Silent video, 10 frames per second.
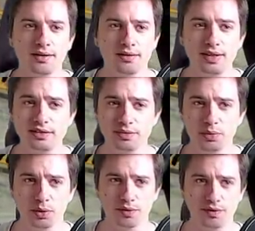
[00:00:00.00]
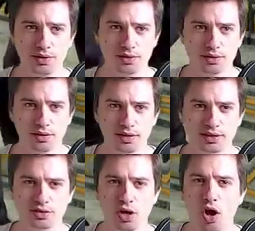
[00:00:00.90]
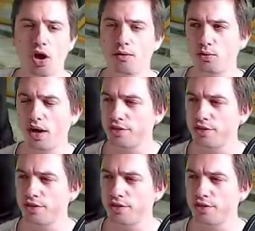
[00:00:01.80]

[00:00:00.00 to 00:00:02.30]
this move, this ho rubber